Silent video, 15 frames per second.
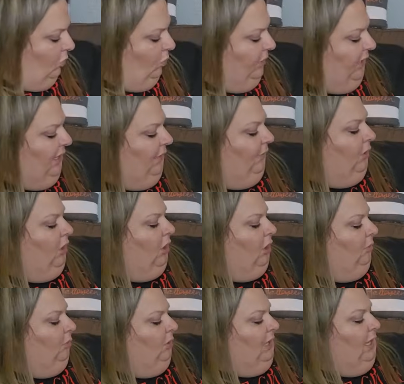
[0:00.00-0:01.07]
We have
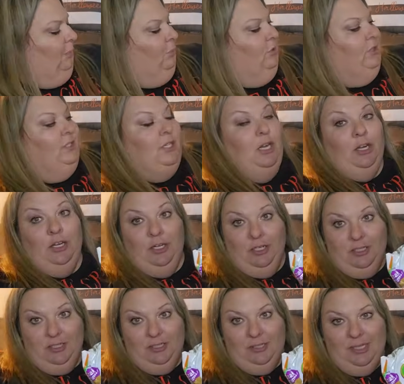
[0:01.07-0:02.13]
caramel apple
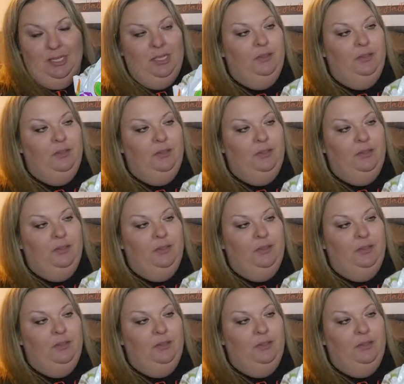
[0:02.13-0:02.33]
suckers.